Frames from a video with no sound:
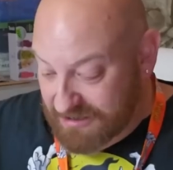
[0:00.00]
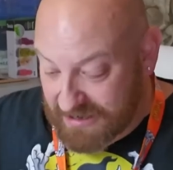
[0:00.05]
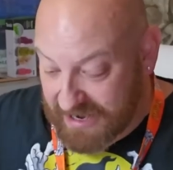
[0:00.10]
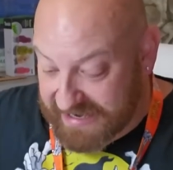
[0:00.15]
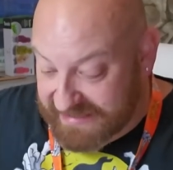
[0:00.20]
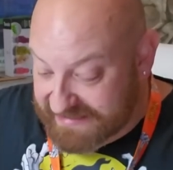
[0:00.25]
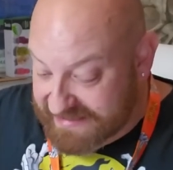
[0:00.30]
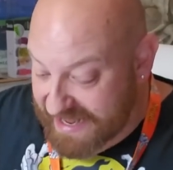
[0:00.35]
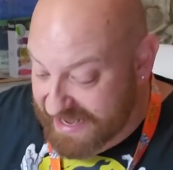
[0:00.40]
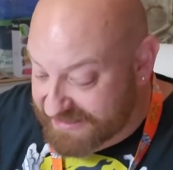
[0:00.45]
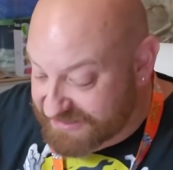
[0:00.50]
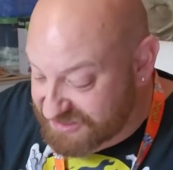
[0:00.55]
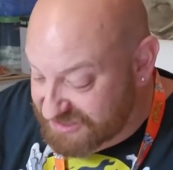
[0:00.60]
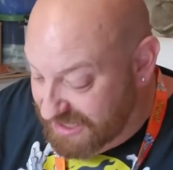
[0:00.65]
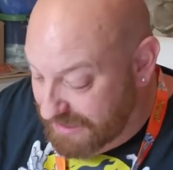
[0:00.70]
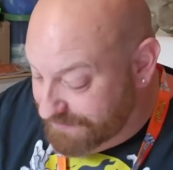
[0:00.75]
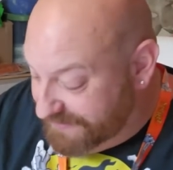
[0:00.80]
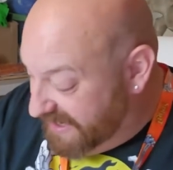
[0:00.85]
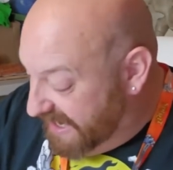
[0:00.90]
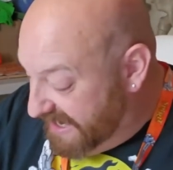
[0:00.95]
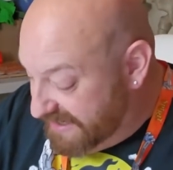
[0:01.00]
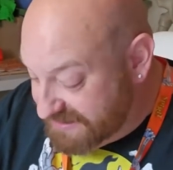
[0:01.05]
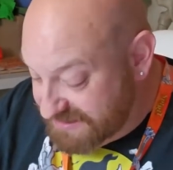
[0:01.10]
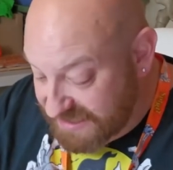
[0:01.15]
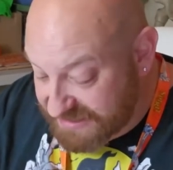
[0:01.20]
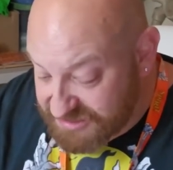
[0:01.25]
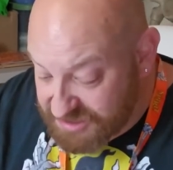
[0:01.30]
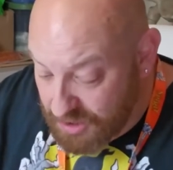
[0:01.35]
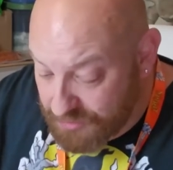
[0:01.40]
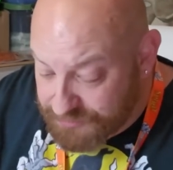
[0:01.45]
All right, next up, guys,
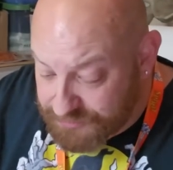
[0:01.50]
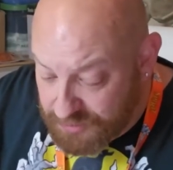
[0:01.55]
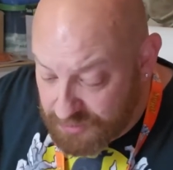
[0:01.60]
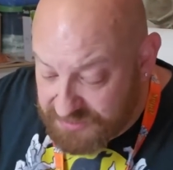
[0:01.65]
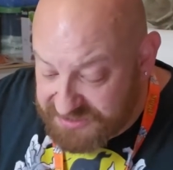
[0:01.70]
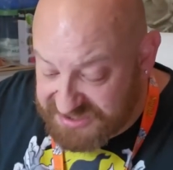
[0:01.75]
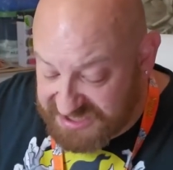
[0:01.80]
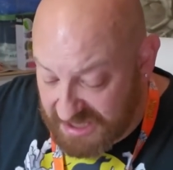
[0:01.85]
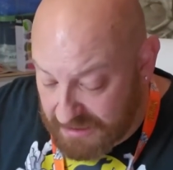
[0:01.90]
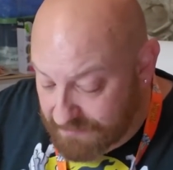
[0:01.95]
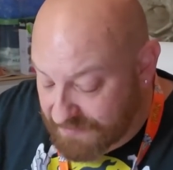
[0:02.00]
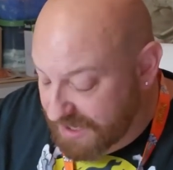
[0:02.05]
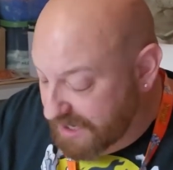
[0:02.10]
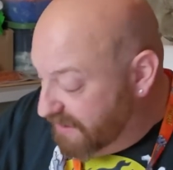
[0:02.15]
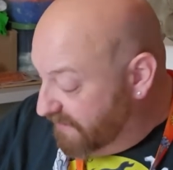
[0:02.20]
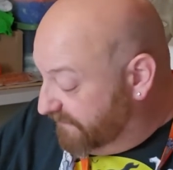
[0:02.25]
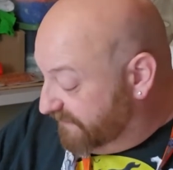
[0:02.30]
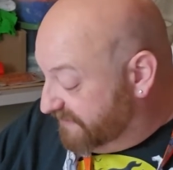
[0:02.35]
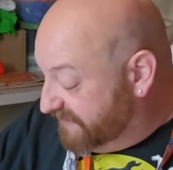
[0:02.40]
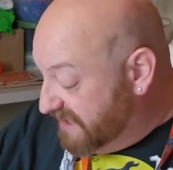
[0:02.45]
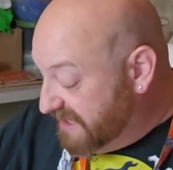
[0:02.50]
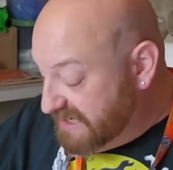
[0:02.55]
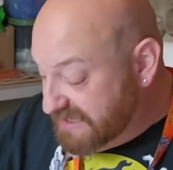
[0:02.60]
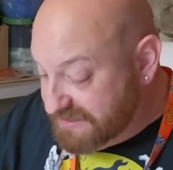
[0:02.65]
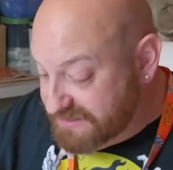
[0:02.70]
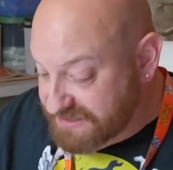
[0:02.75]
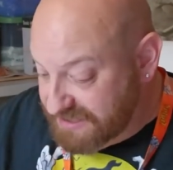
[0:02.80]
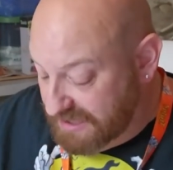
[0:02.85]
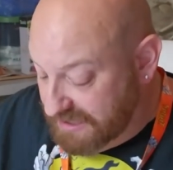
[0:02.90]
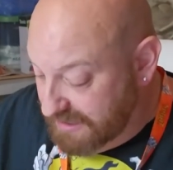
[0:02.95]
let's go through some of
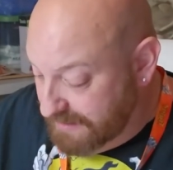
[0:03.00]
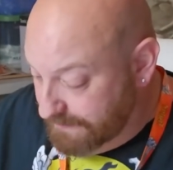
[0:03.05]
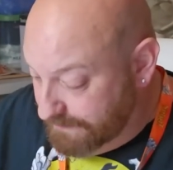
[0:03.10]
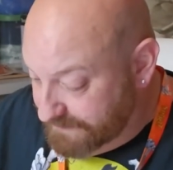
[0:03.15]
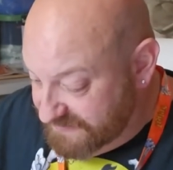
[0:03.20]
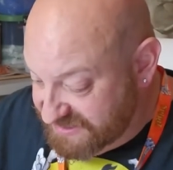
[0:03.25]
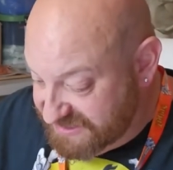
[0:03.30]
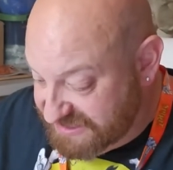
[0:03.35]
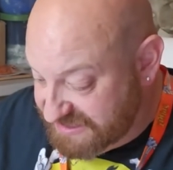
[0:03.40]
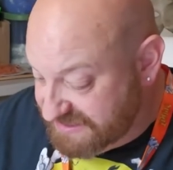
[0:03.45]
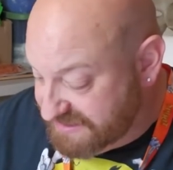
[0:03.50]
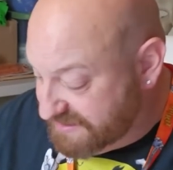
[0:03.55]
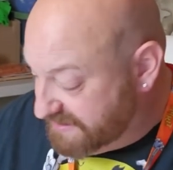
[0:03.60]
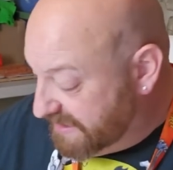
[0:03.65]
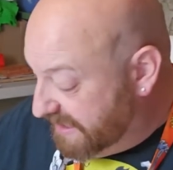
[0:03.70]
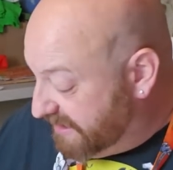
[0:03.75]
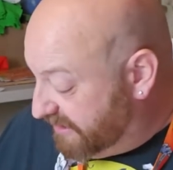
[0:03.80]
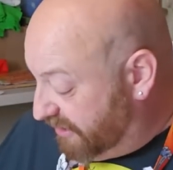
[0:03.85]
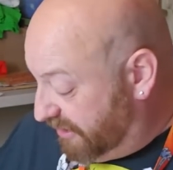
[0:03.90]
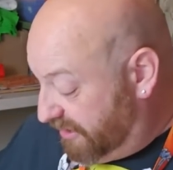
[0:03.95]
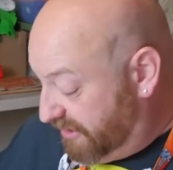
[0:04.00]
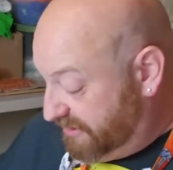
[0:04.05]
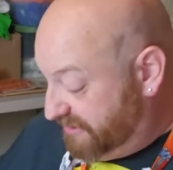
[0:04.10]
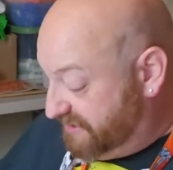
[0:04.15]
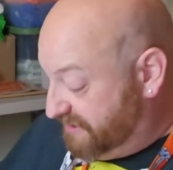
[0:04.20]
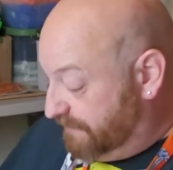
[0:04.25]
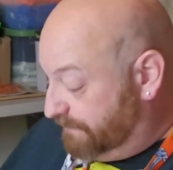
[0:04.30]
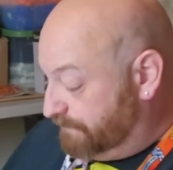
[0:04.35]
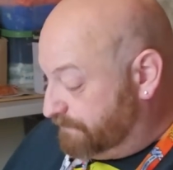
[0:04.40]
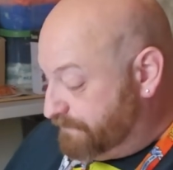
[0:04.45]
these um,
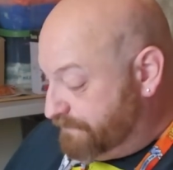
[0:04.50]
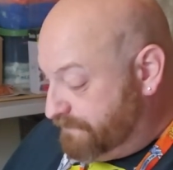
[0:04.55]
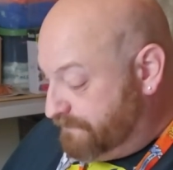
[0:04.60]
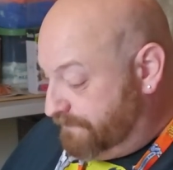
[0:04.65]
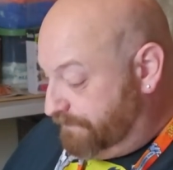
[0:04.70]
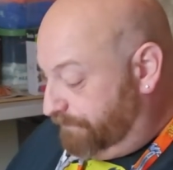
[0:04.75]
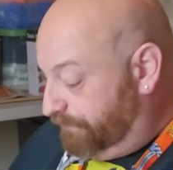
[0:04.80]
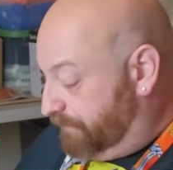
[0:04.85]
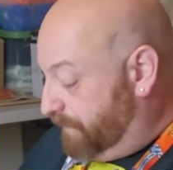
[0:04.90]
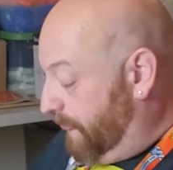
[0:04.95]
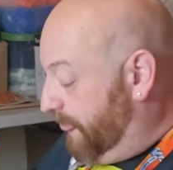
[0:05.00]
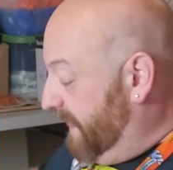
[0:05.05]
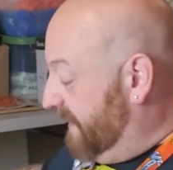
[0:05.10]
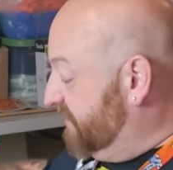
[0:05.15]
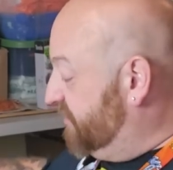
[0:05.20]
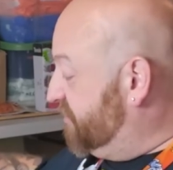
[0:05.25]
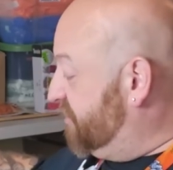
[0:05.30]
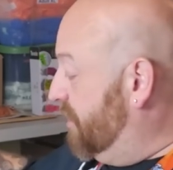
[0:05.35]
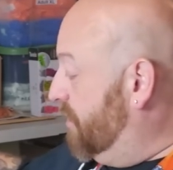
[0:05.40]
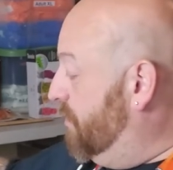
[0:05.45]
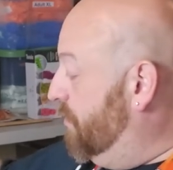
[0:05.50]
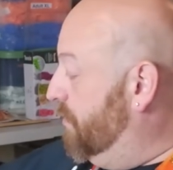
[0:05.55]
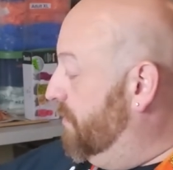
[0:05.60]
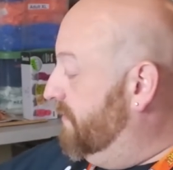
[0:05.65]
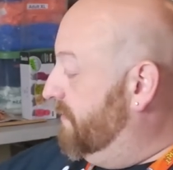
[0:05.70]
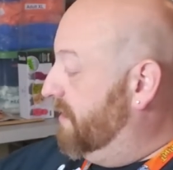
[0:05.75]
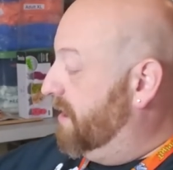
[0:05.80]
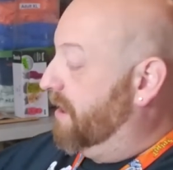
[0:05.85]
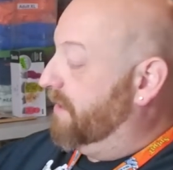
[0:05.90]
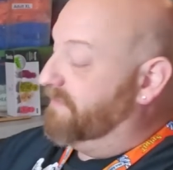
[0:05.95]
stickers.
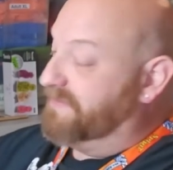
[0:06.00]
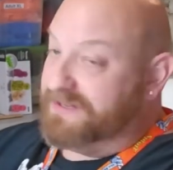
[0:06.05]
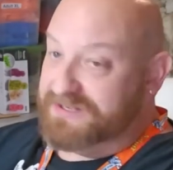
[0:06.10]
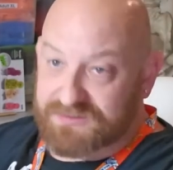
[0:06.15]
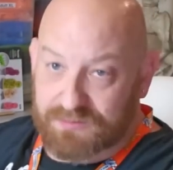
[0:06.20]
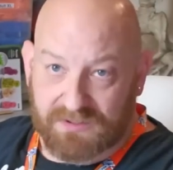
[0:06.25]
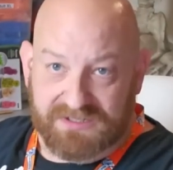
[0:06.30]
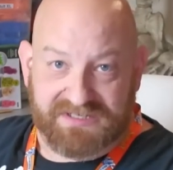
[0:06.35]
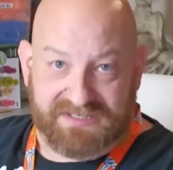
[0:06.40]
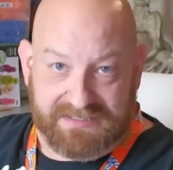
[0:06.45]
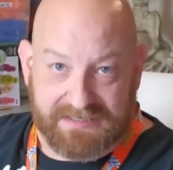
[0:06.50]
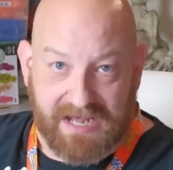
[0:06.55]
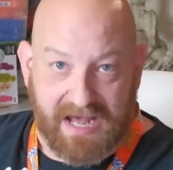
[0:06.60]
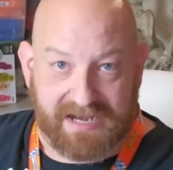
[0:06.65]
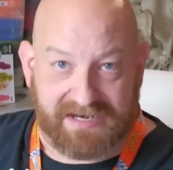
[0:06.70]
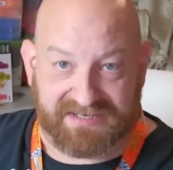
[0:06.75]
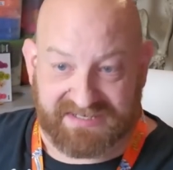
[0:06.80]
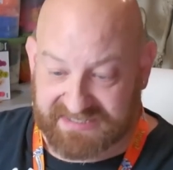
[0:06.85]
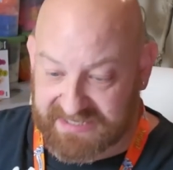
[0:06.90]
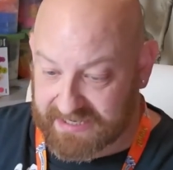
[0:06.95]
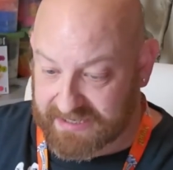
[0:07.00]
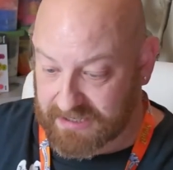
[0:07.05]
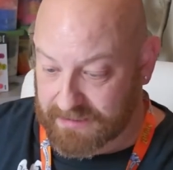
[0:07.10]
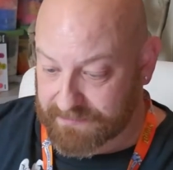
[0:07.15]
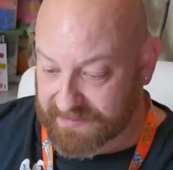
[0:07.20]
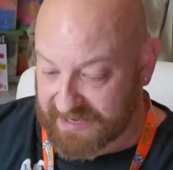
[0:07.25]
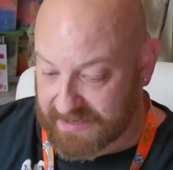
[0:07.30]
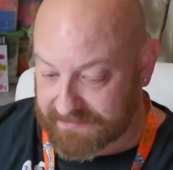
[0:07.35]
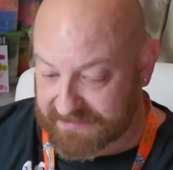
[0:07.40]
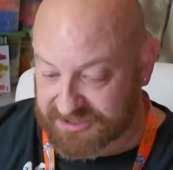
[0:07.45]
So uh, this one's not a
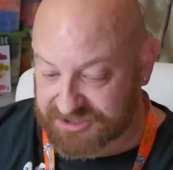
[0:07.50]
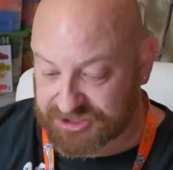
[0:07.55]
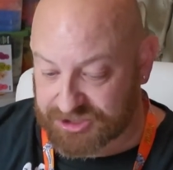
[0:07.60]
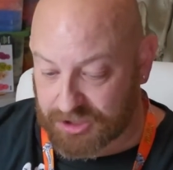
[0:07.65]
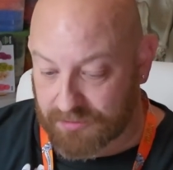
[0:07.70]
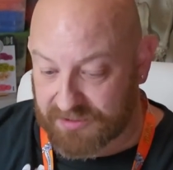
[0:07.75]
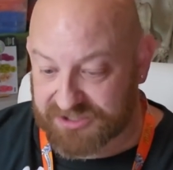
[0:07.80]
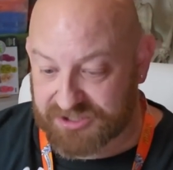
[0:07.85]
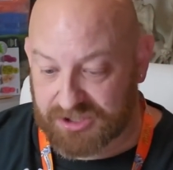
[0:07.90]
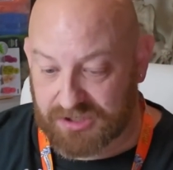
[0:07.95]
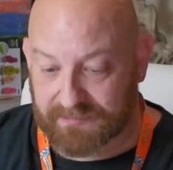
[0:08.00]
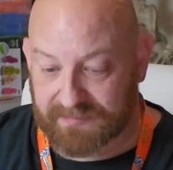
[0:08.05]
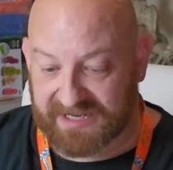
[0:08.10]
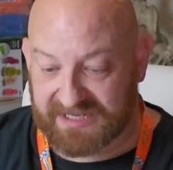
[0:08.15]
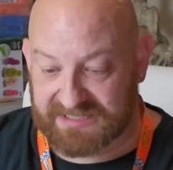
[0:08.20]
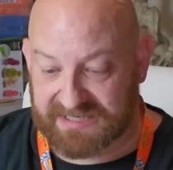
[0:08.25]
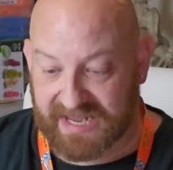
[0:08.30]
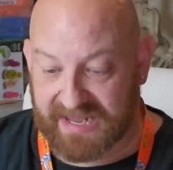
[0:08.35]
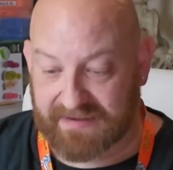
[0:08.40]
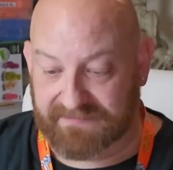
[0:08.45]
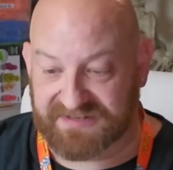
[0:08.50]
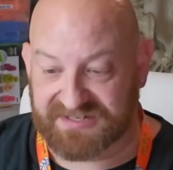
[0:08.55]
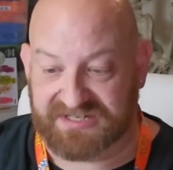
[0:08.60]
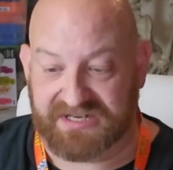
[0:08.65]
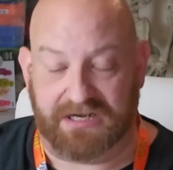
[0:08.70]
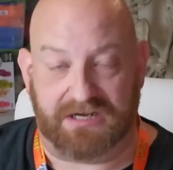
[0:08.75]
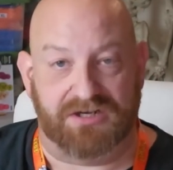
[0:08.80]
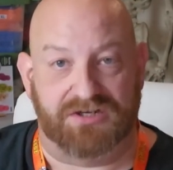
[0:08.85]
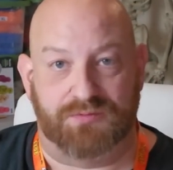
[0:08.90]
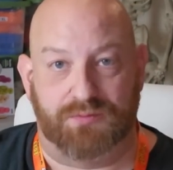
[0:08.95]
sticker, but I'm going to show it to you because I have
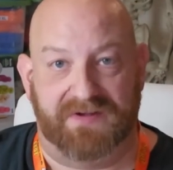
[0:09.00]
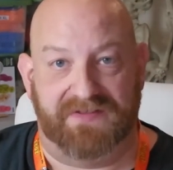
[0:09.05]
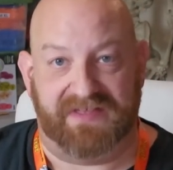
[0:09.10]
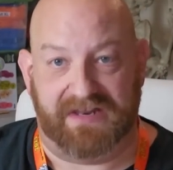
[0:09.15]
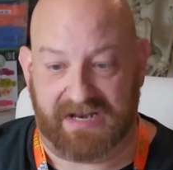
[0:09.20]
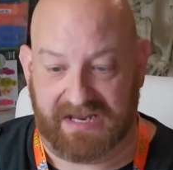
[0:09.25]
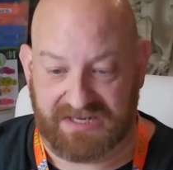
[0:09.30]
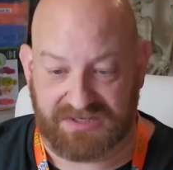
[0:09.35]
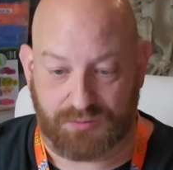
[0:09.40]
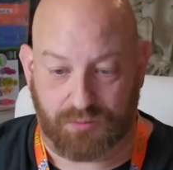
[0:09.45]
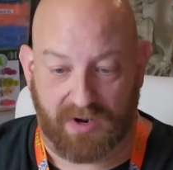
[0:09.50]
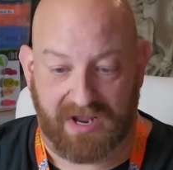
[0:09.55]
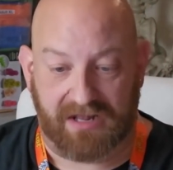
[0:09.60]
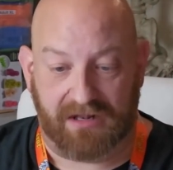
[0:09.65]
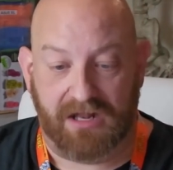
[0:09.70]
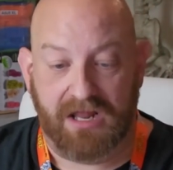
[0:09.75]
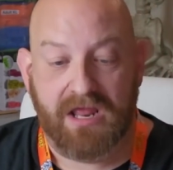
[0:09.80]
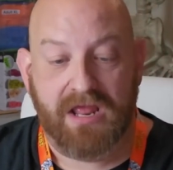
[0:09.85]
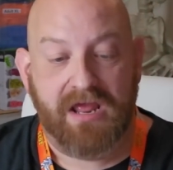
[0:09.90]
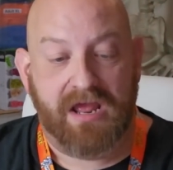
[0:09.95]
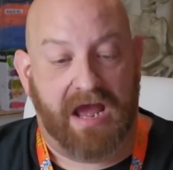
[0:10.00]
stickers with it as well.